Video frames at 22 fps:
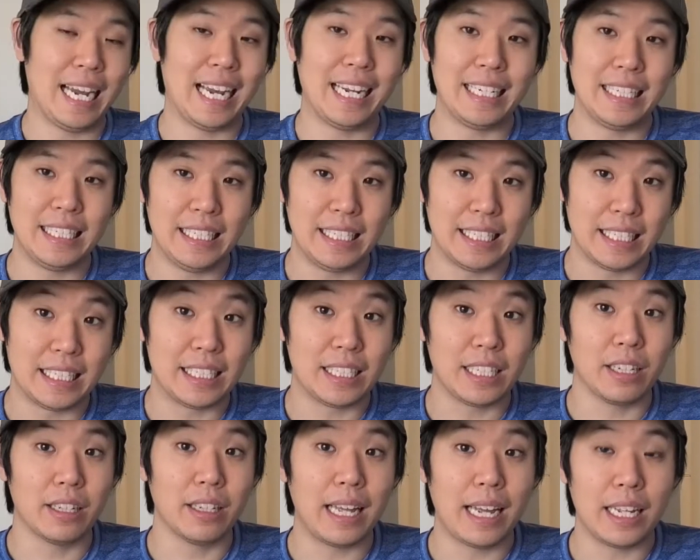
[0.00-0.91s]
I need to
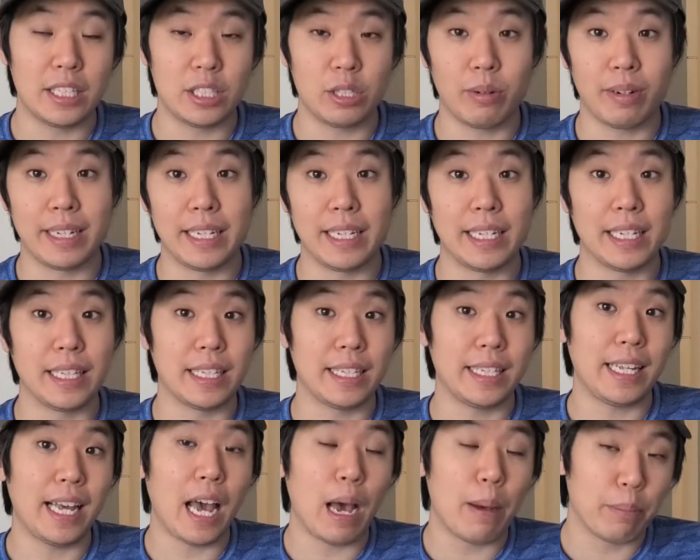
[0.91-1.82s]
sell that so I can get the
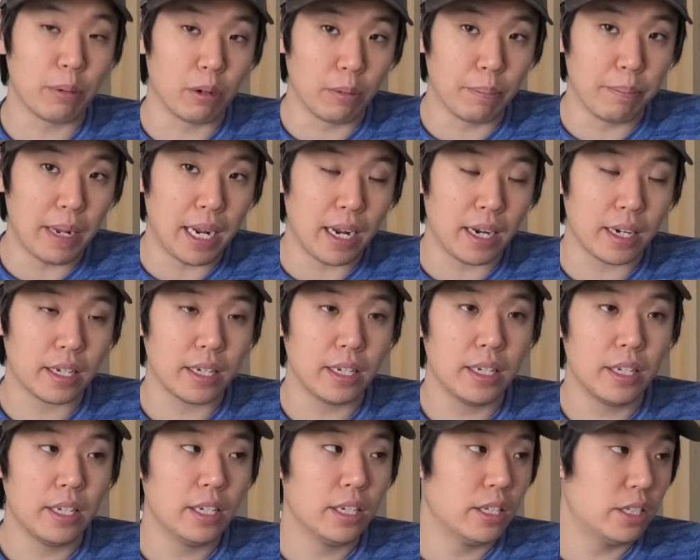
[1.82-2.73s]
capital back
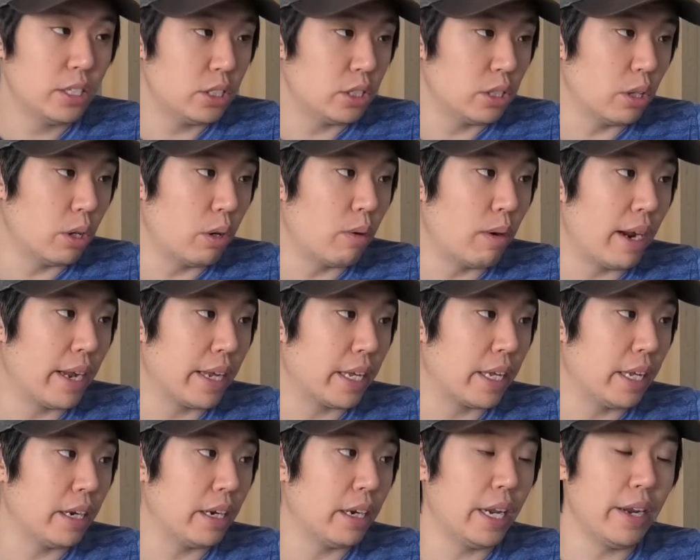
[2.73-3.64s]
so I
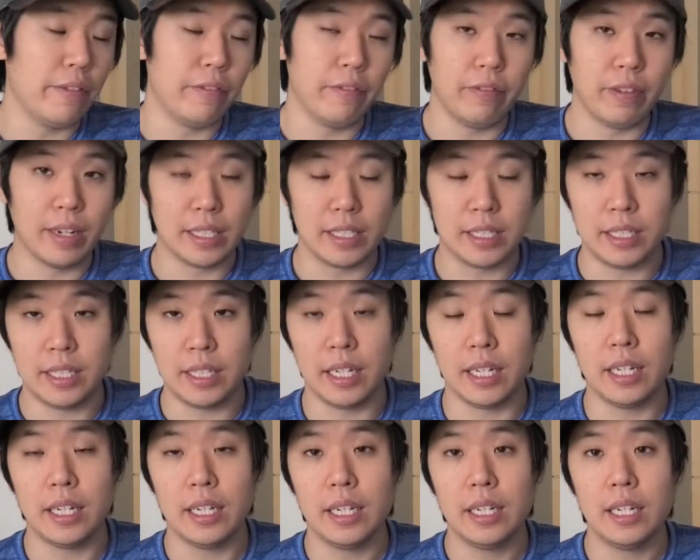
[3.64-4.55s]
can invest
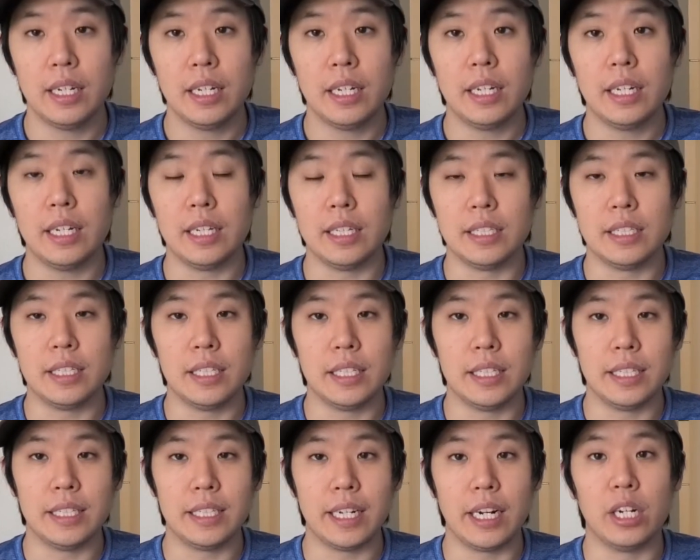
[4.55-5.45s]
it into
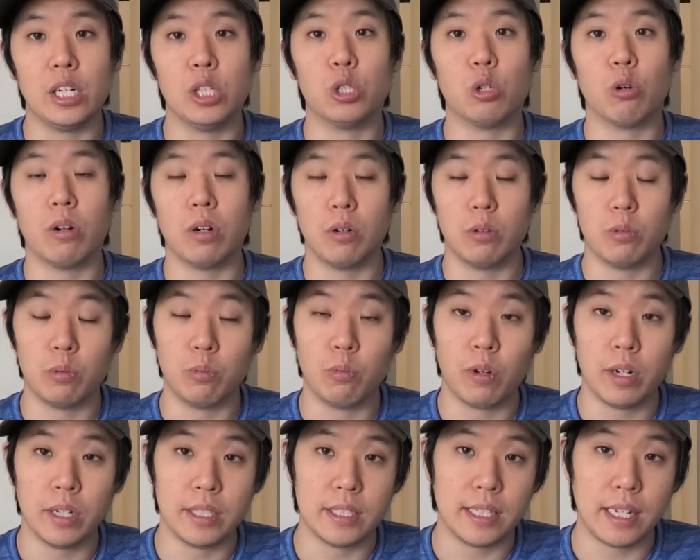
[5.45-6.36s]
these Air Jordan
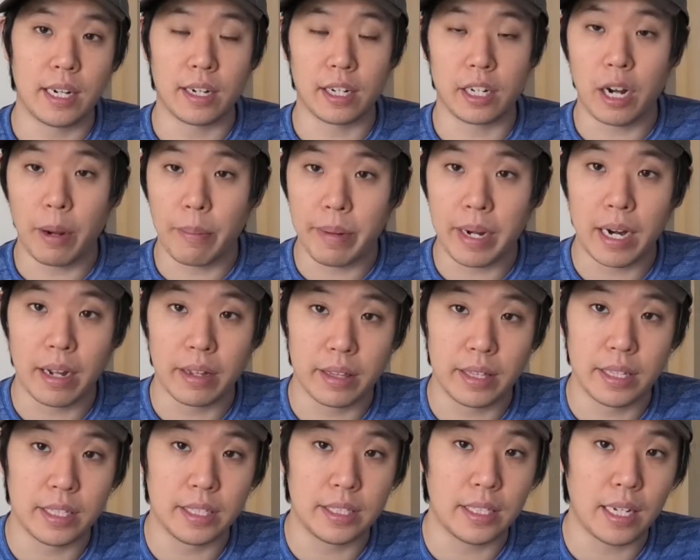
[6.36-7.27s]
ones that are coming out
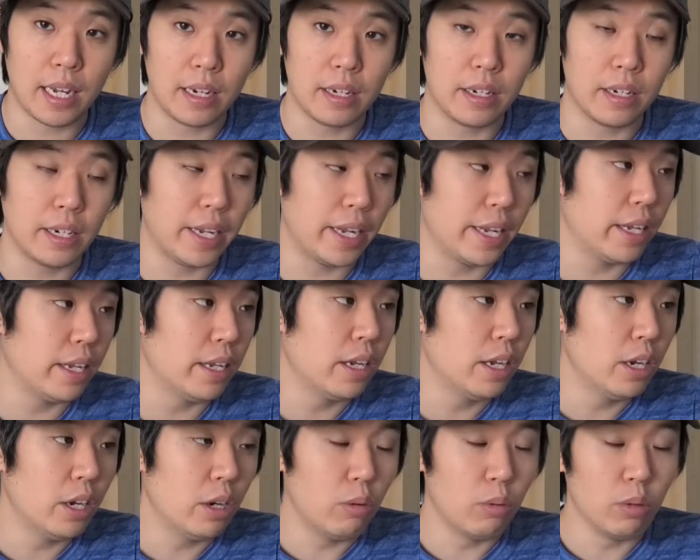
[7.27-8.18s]
this Saturday,
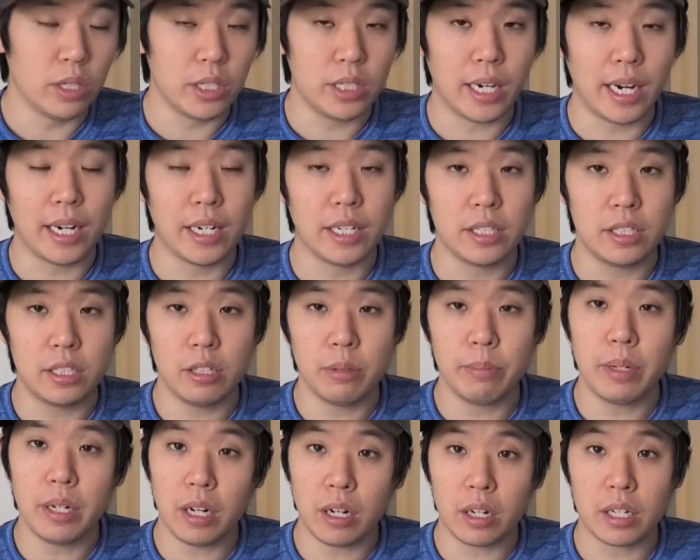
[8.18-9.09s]
which I
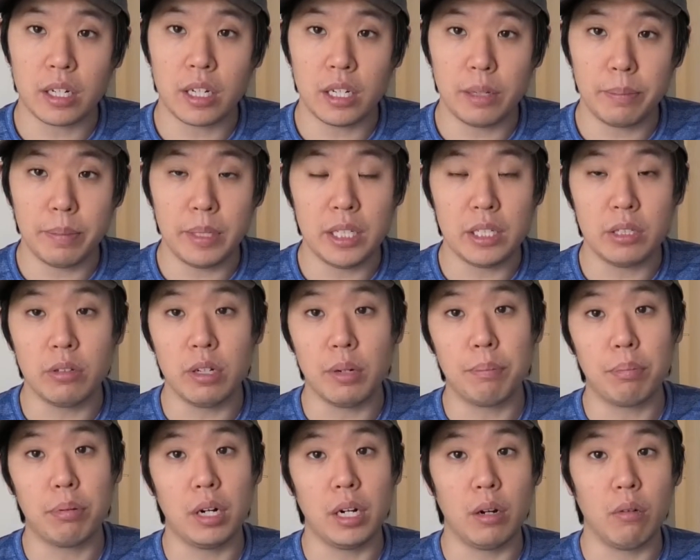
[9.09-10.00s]
assuming are going to be
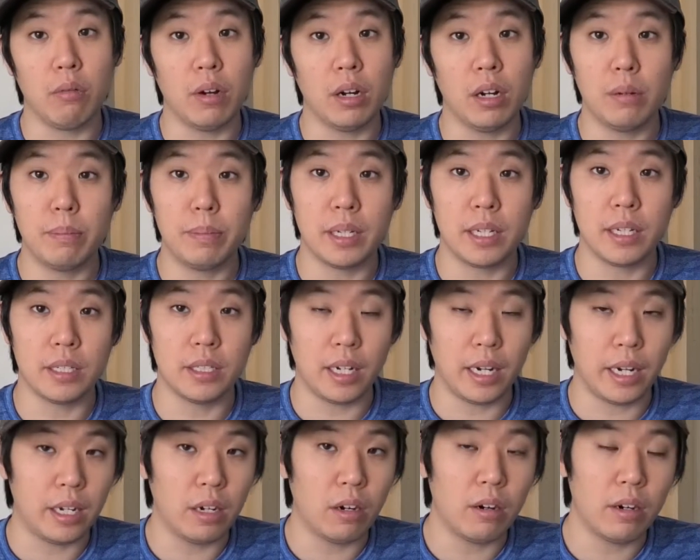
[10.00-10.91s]
doing pretty well because
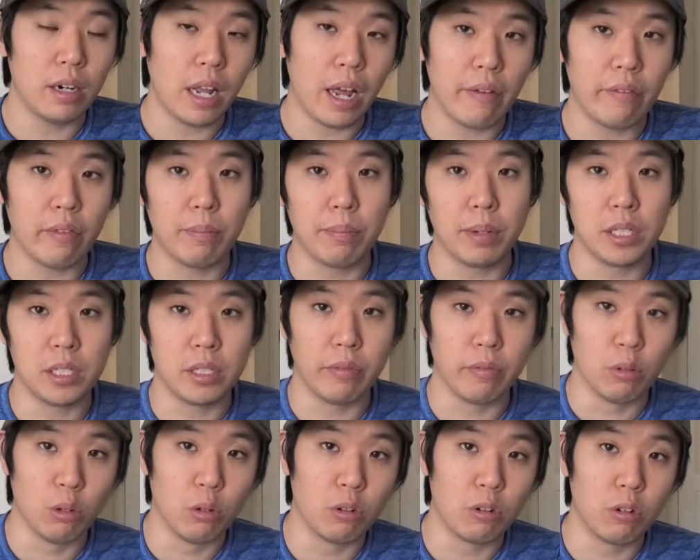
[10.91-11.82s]
I already have a bunch
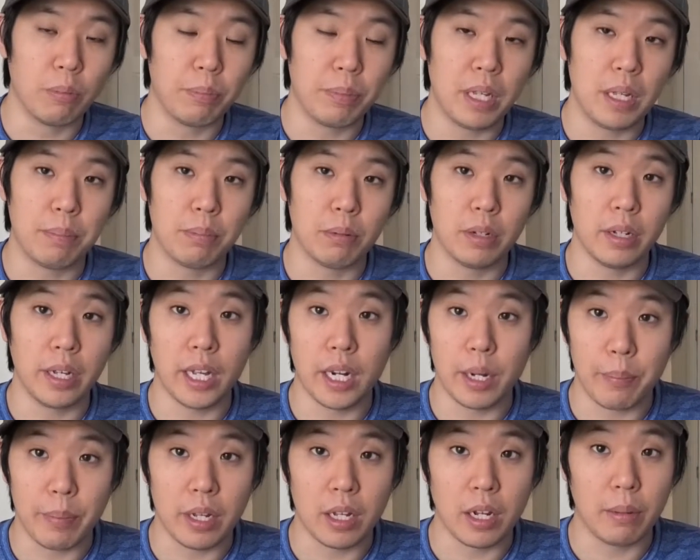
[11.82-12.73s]
of local people
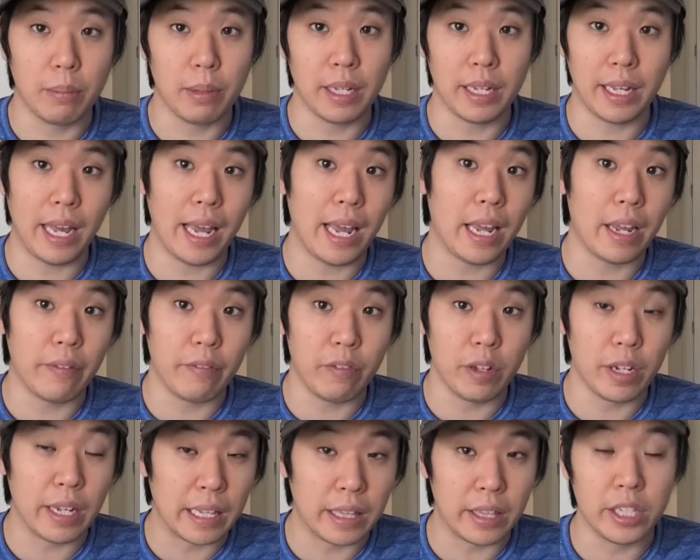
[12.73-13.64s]
hitting me up like, hey, if
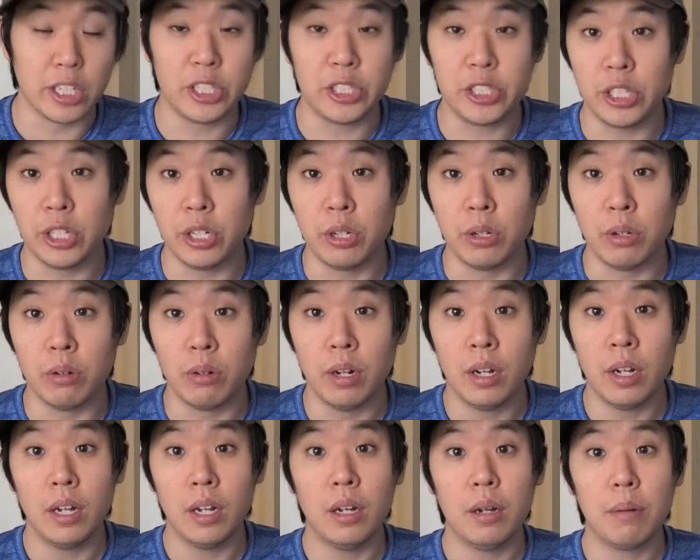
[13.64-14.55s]
you get this shoe,
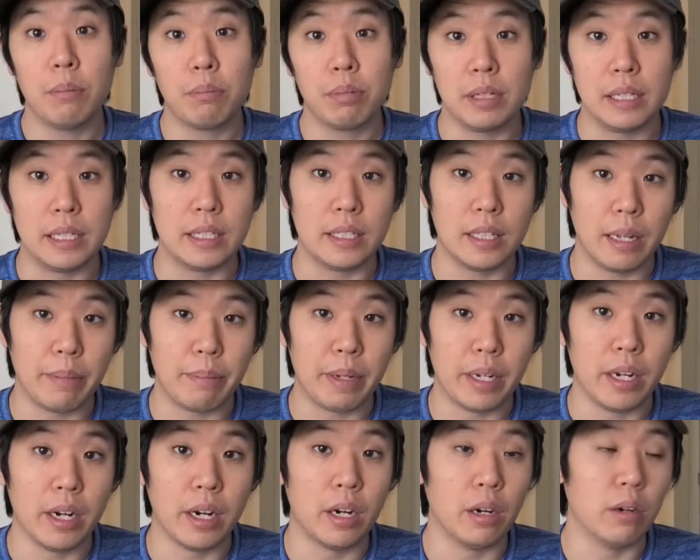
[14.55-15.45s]
please let me
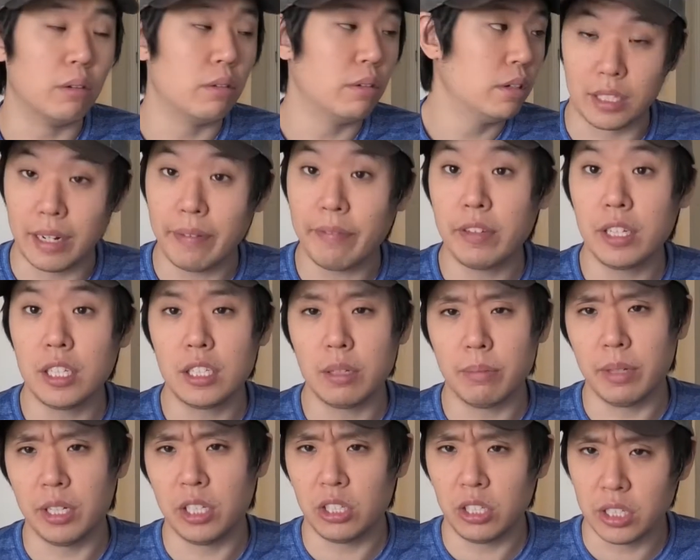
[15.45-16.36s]
know. There's definitely
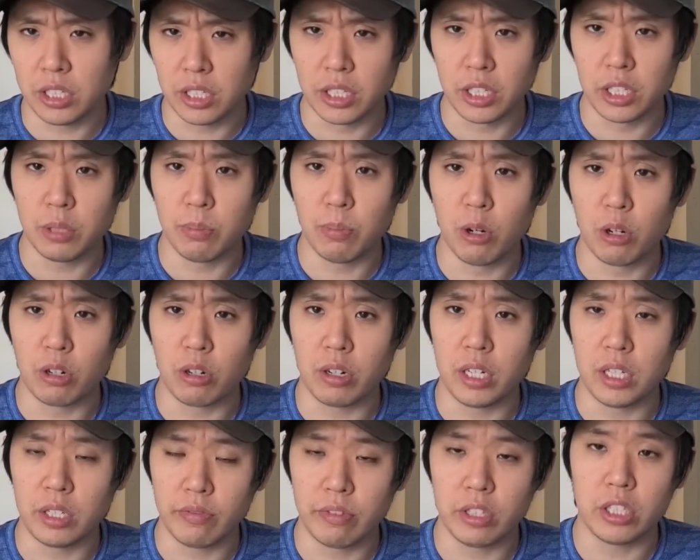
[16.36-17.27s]
some interest in the smoke
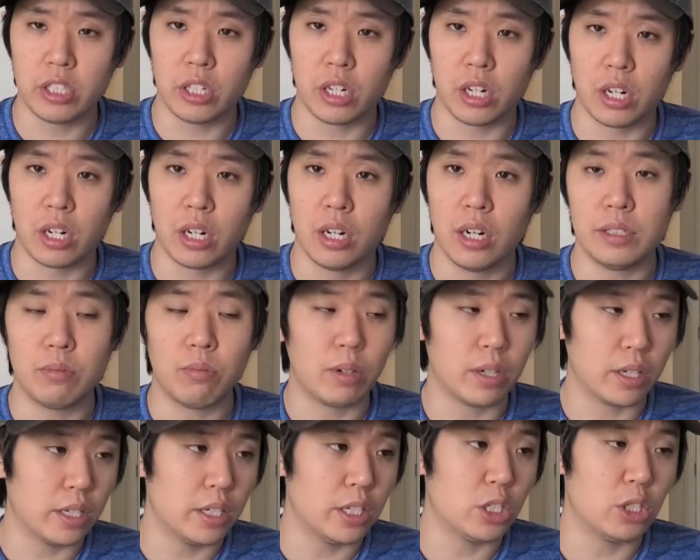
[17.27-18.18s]
race for sure. So
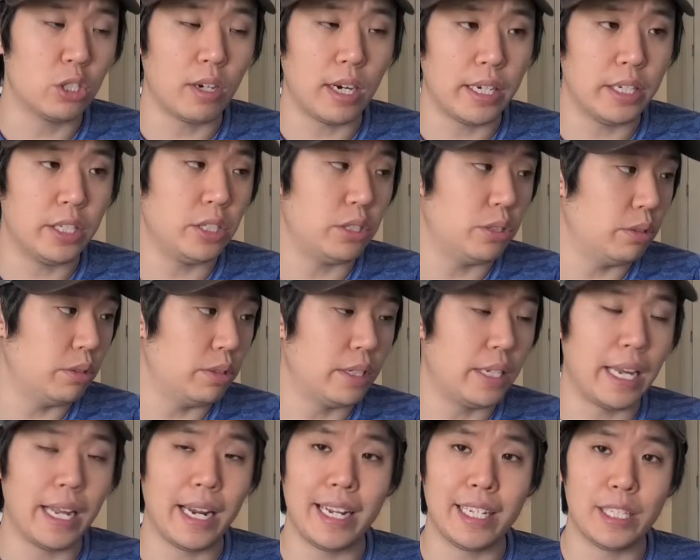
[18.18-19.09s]
we're gonna try to
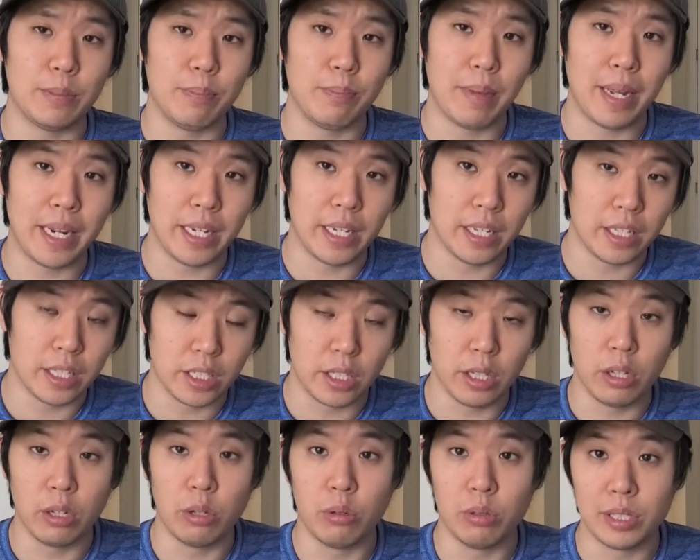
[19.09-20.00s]
get as many
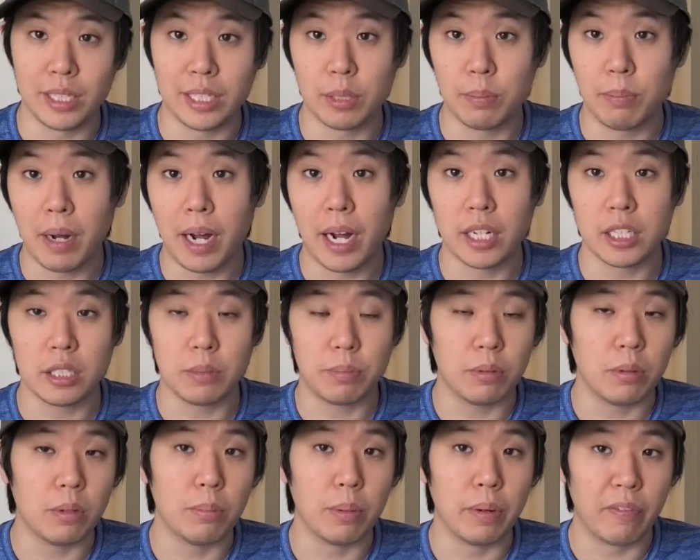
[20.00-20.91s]
of those as
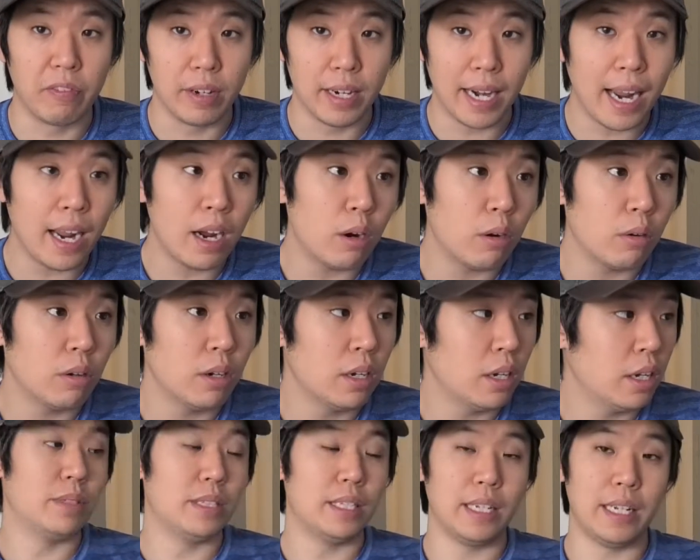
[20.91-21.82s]
possible. But for now,
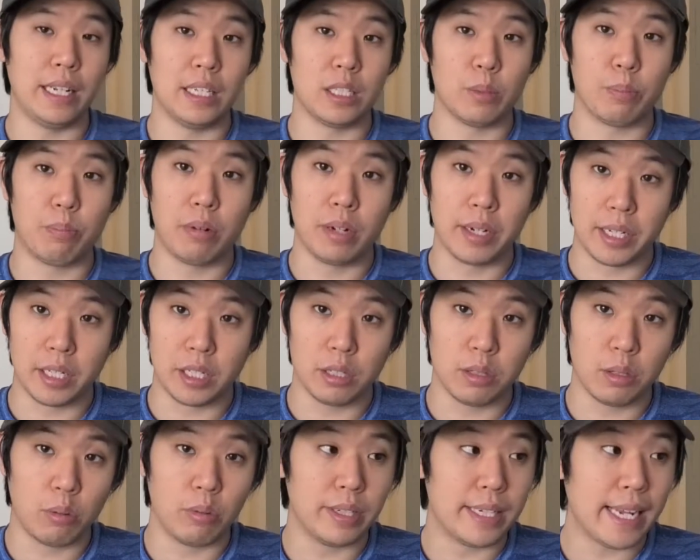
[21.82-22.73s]
today's a pretty
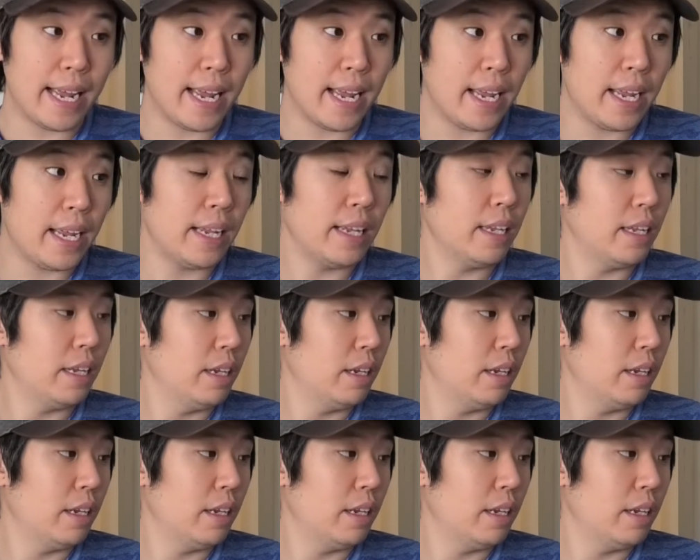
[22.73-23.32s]
slow day.